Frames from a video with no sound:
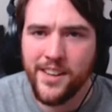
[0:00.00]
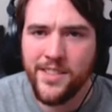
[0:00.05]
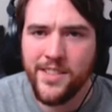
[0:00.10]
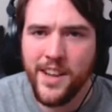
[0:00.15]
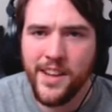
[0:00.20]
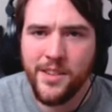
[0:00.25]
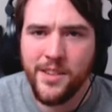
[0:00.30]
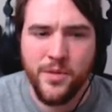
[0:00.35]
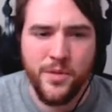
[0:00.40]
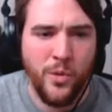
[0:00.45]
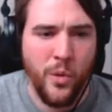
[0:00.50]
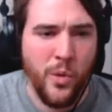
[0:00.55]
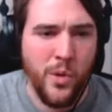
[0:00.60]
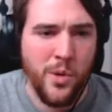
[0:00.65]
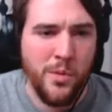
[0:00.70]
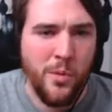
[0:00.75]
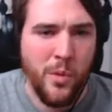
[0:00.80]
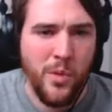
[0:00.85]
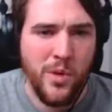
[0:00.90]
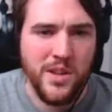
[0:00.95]
Collect
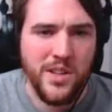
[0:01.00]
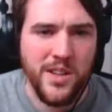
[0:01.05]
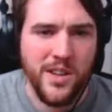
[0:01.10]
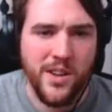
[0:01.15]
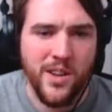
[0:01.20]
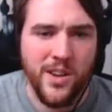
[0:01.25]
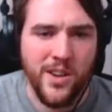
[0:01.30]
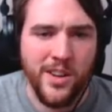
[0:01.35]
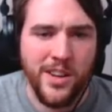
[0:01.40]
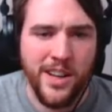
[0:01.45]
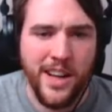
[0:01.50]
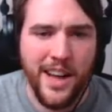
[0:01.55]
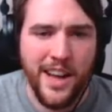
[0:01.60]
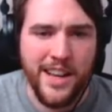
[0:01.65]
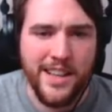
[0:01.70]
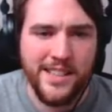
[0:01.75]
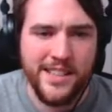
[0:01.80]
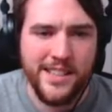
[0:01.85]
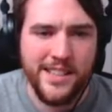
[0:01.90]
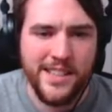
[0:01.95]
4 more to earn
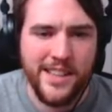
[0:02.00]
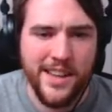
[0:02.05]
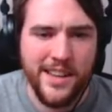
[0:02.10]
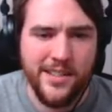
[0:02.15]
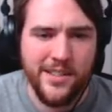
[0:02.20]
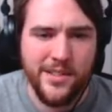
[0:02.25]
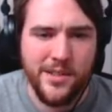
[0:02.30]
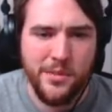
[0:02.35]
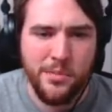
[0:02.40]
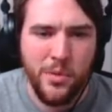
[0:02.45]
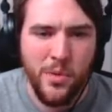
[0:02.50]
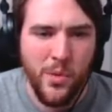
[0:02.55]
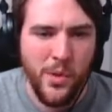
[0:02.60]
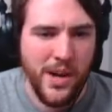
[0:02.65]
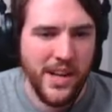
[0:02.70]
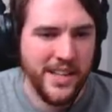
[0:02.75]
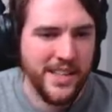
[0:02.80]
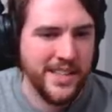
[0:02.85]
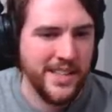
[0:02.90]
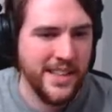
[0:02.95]
a skill
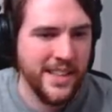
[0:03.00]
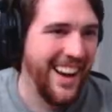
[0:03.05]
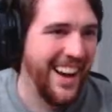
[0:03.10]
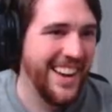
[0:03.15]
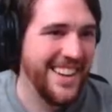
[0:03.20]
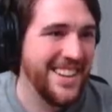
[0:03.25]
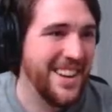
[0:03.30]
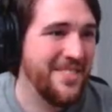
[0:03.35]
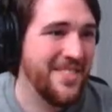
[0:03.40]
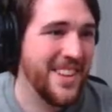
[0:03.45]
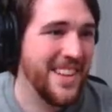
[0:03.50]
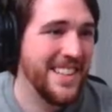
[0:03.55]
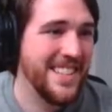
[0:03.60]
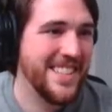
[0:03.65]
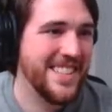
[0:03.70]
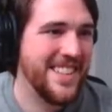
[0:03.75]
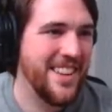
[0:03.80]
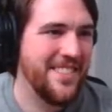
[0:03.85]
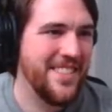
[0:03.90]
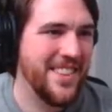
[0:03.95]
point. I definitely
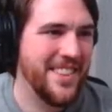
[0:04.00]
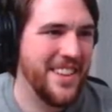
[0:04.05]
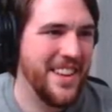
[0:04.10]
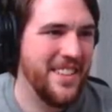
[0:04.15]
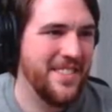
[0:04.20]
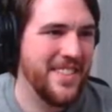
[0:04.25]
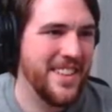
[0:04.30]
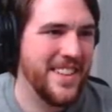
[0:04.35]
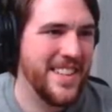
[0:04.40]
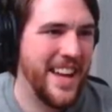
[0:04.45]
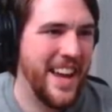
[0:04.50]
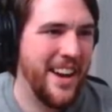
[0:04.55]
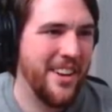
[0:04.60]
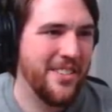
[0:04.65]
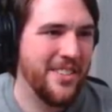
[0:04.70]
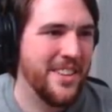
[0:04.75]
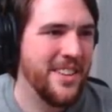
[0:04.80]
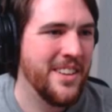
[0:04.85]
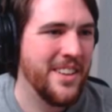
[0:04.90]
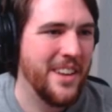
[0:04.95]
just have to leave the
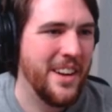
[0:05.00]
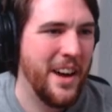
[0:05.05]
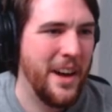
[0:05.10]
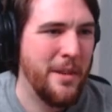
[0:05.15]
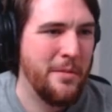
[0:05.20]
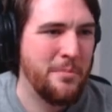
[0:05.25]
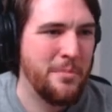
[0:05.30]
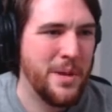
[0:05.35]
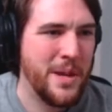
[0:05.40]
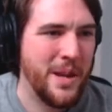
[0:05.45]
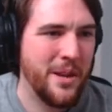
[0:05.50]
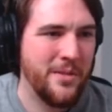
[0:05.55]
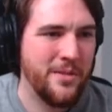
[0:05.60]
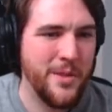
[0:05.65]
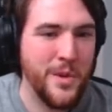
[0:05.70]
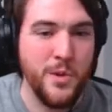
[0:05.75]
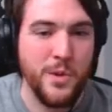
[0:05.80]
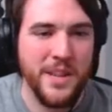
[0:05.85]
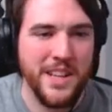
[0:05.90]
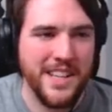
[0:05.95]
town. I'm being
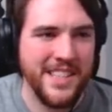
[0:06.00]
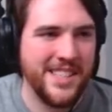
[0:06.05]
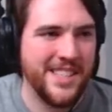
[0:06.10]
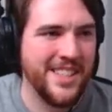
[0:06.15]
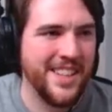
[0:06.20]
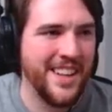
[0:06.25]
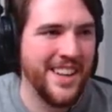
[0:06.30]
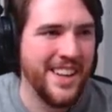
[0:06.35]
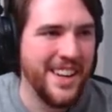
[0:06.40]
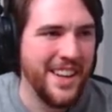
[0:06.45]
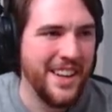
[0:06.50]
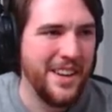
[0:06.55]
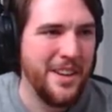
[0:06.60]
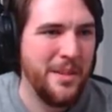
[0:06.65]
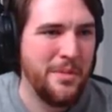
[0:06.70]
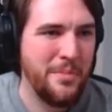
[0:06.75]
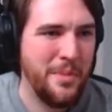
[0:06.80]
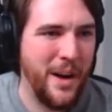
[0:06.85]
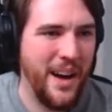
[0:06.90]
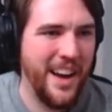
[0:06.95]
foolish
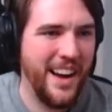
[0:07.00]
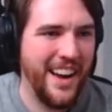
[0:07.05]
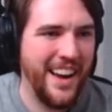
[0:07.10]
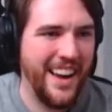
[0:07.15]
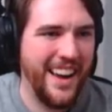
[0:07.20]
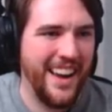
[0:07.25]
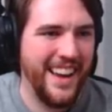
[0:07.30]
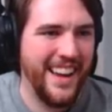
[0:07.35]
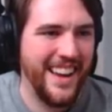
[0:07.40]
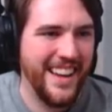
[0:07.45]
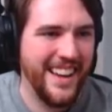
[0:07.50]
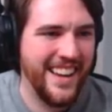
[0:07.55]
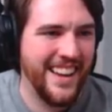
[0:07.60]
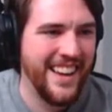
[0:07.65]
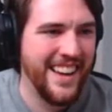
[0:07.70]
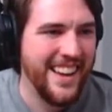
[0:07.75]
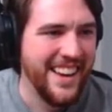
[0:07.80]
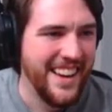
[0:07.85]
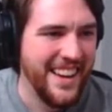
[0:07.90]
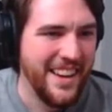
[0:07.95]

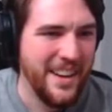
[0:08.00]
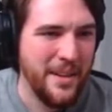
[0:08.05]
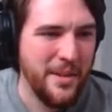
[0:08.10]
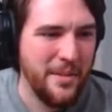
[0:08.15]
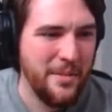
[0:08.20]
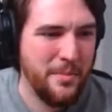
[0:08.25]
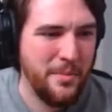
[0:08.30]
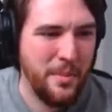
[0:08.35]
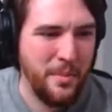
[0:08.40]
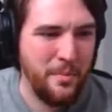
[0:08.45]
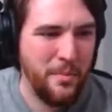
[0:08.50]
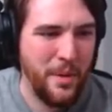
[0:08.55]
by